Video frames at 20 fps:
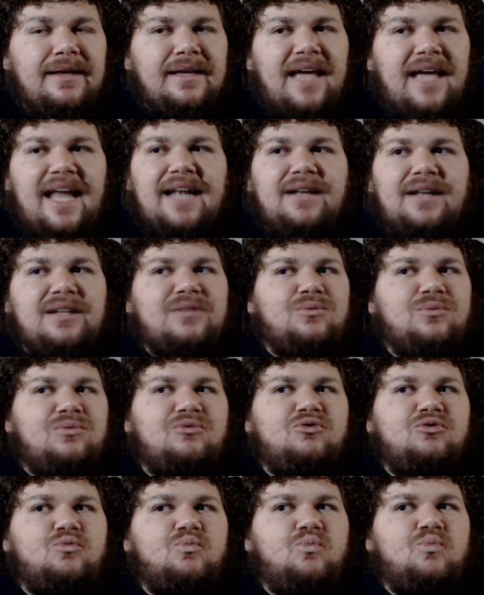And
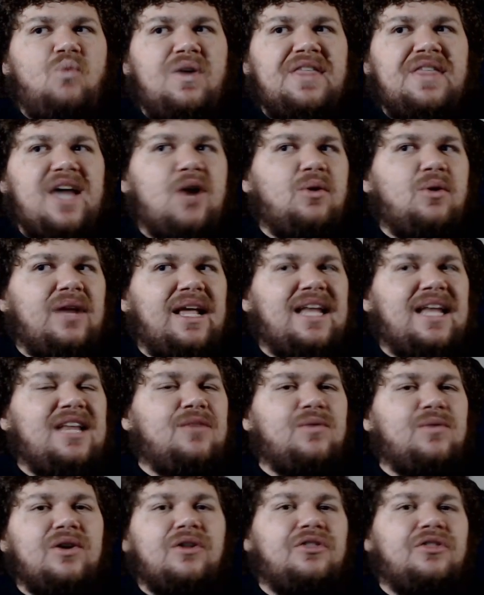without any
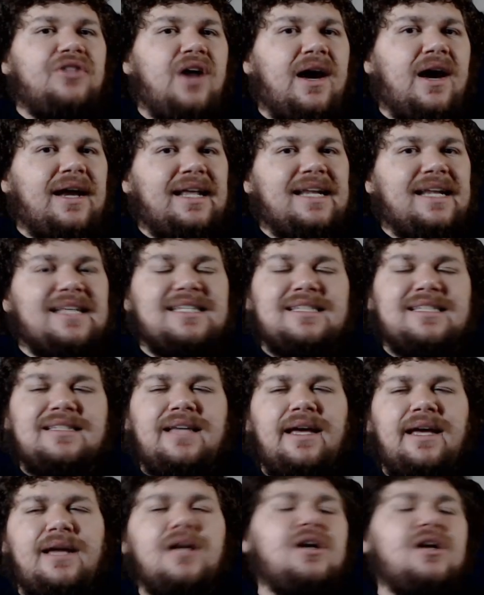real thought, he doesn't
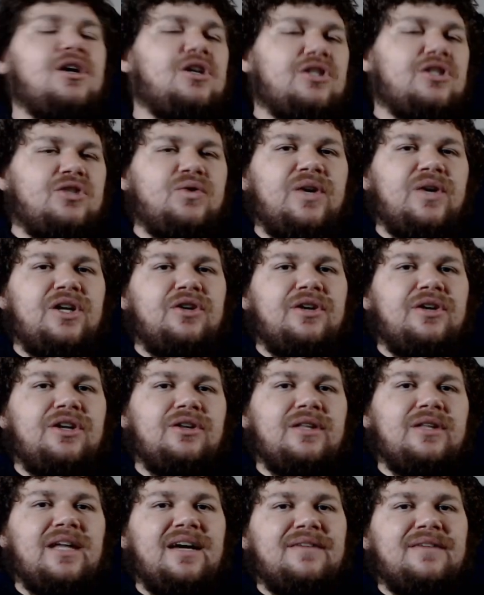say, surrender and
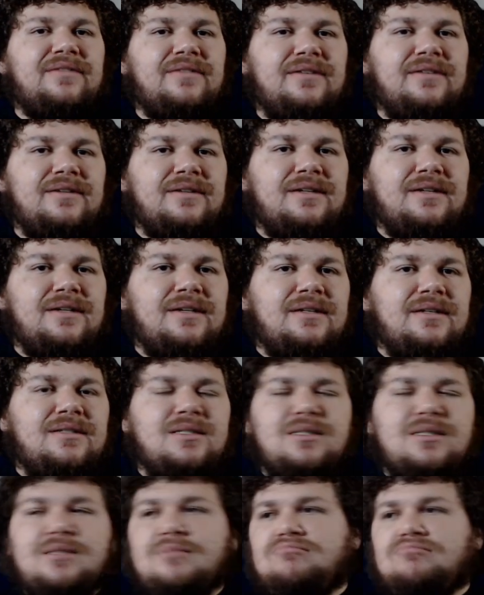you'll live.
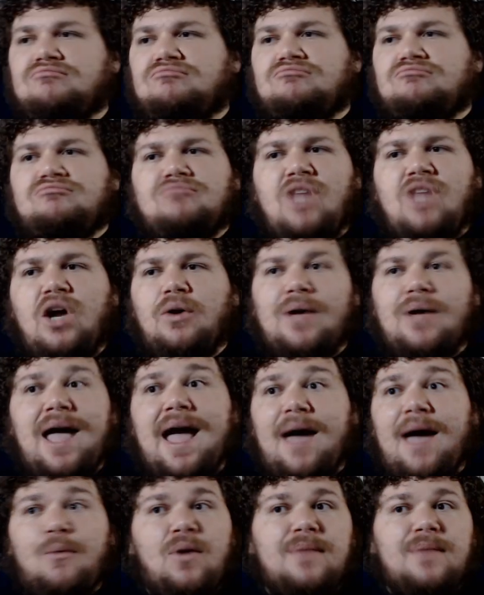No,
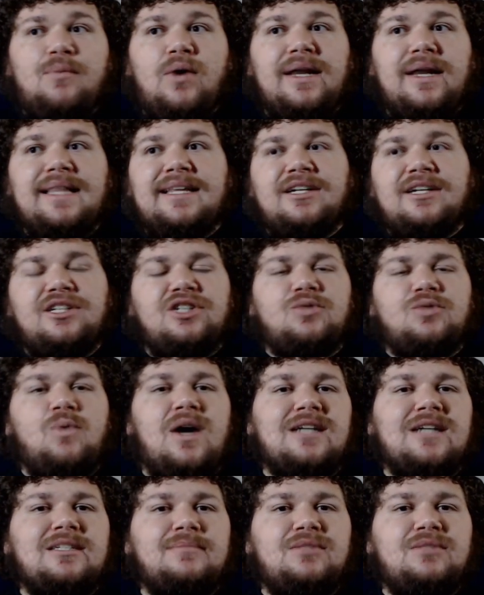at one point he literally just
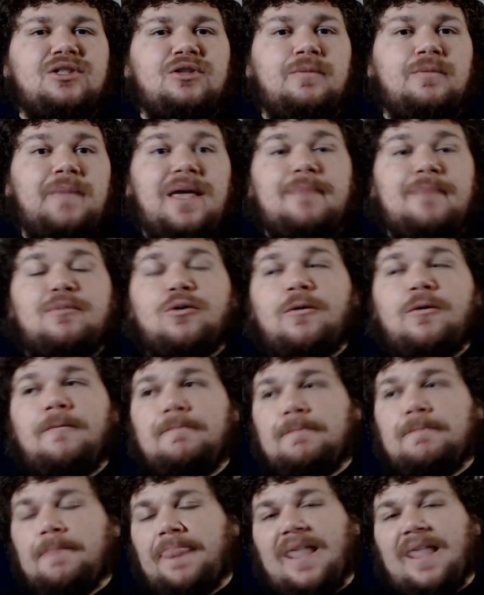walks up to 2
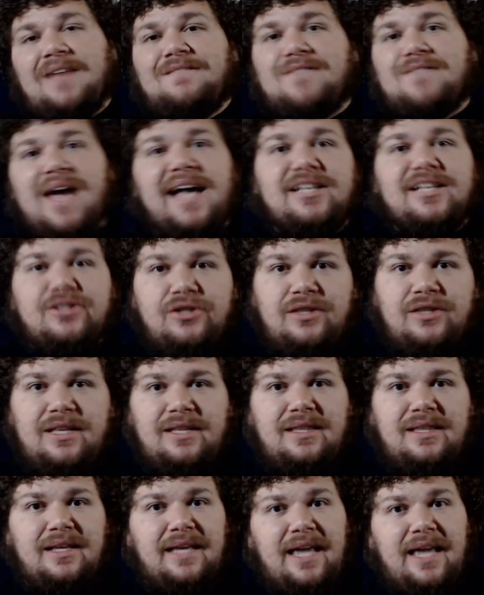people, and faster
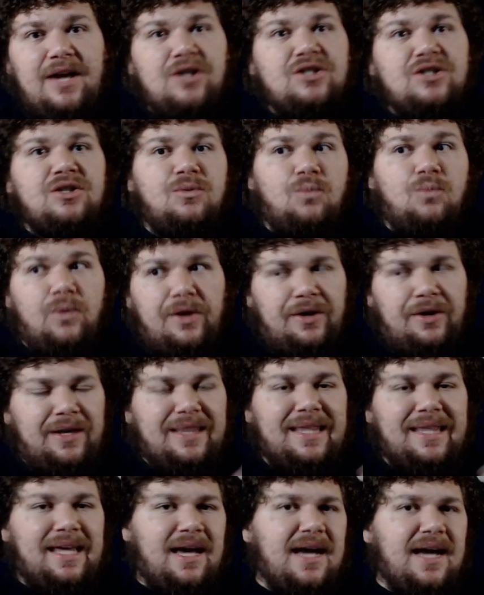than the character
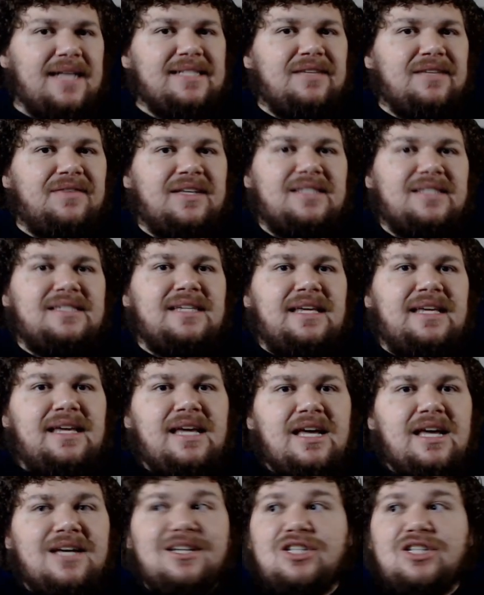in the eyes of can
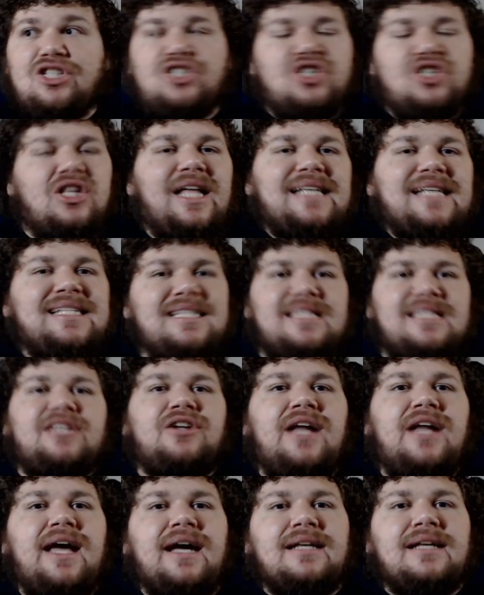see, slices their
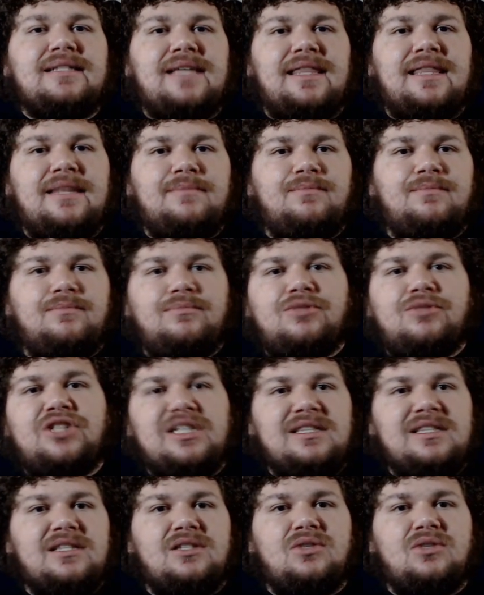necks, and then
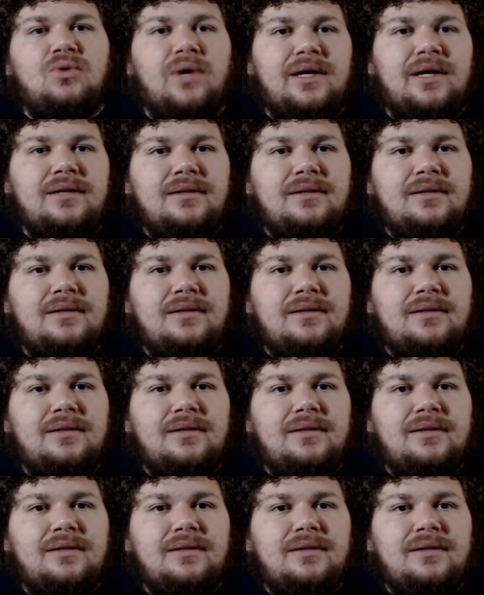sheaths his sword.